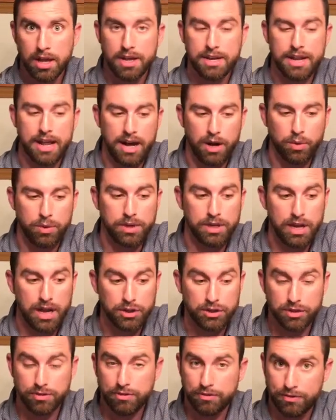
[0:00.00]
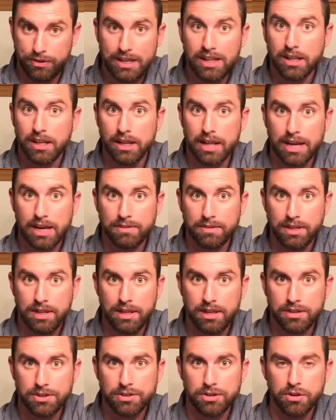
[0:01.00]
Now we can actually feel a lot of
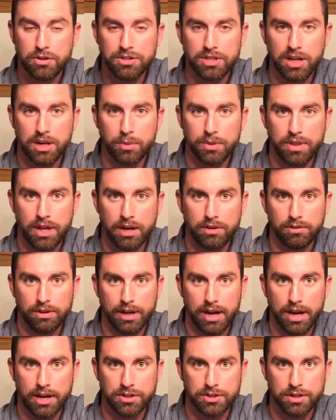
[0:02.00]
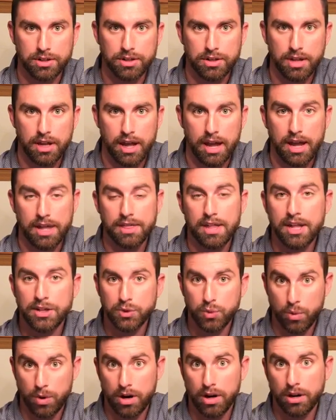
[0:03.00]
heat associated with that reaction, and
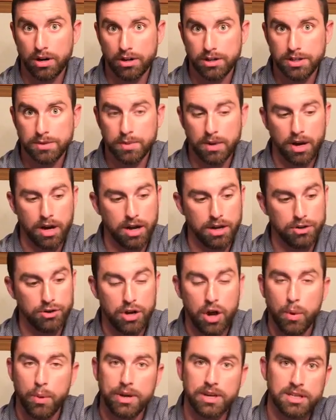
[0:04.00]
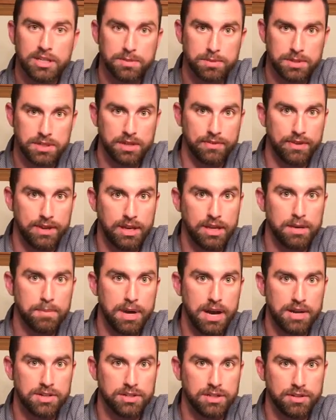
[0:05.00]
that's where knowing specific heat
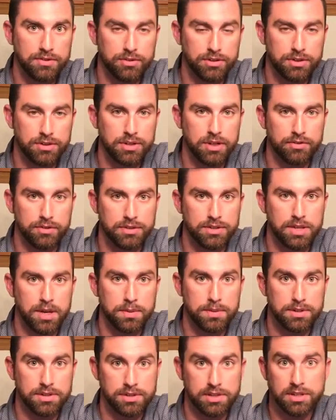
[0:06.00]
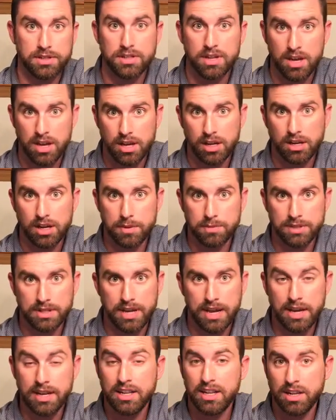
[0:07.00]
capacity for different substances comes in
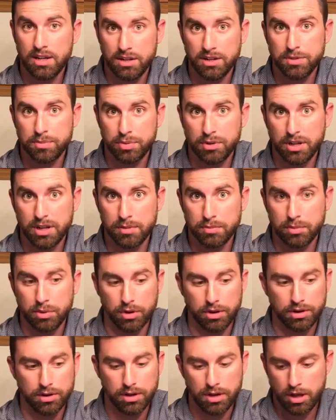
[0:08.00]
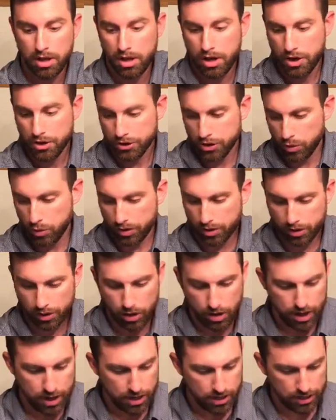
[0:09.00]
handy, and it's pretty important. So we're going to
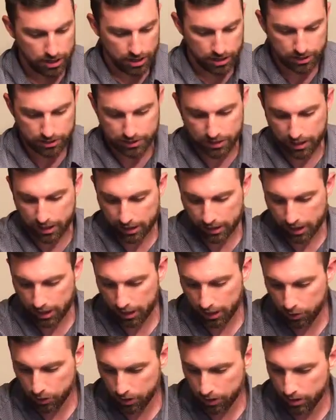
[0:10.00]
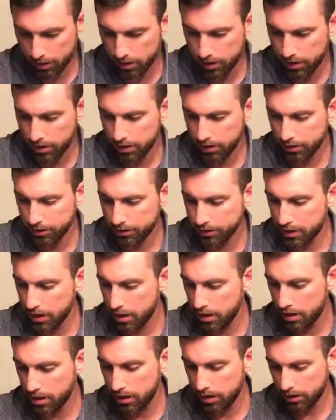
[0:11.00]
go ahead and take a quick
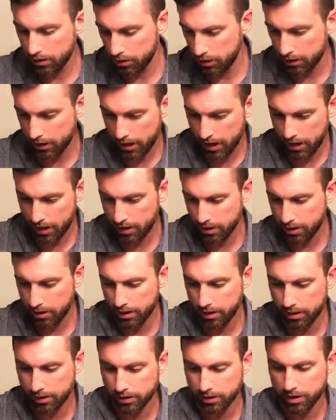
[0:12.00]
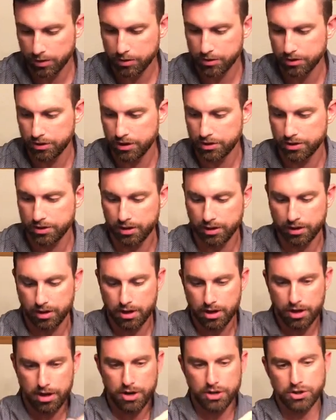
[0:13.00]
look at a little demonstration here.
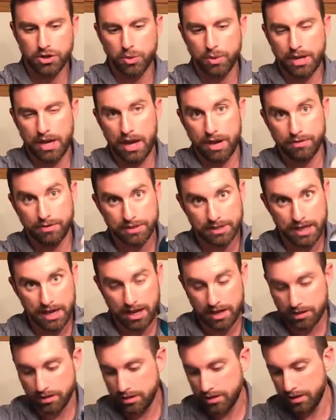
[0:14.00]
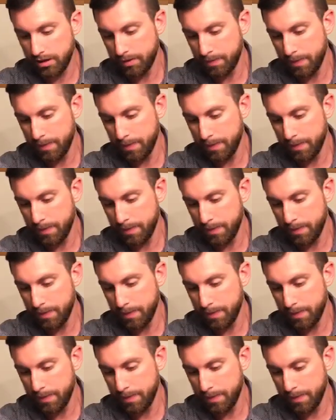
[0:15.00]
So we have sand